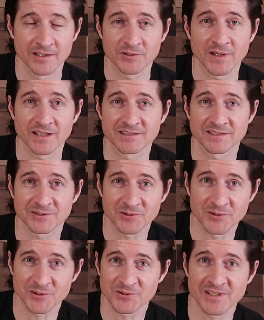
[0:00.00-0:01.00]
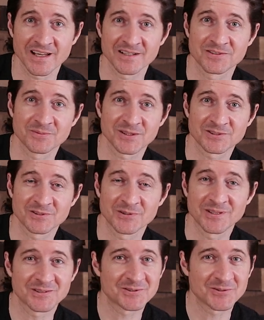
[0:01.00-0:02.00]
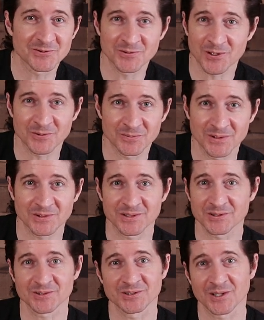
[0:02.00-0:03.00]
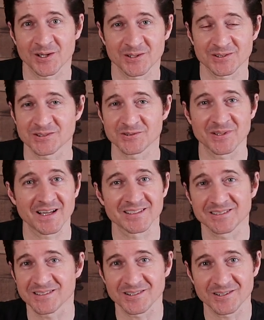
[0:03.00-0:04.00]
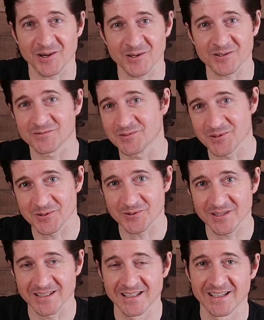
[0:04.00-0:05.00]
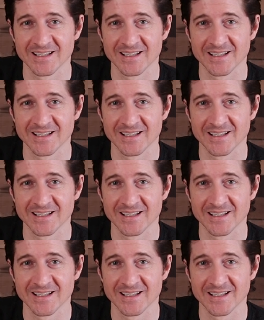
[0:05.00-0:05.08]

You guys in the Luthier's Edge, my students who are building your guitars, and you guys in the Art of Lutherie,